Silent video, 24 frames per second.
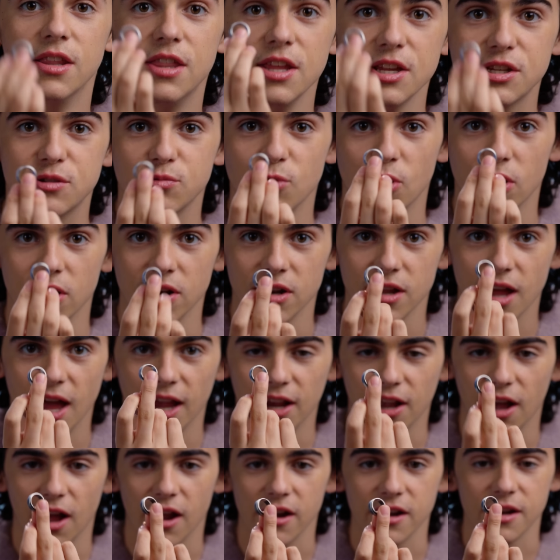This one
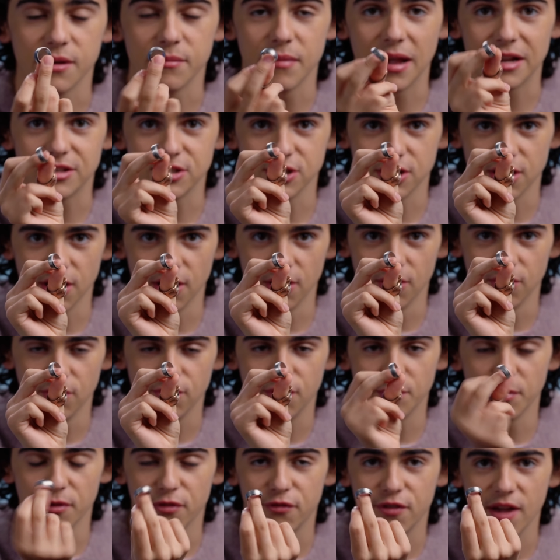I got in Mexico
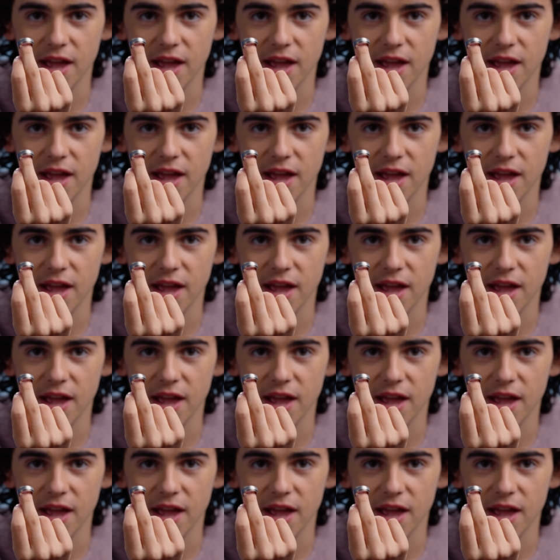from a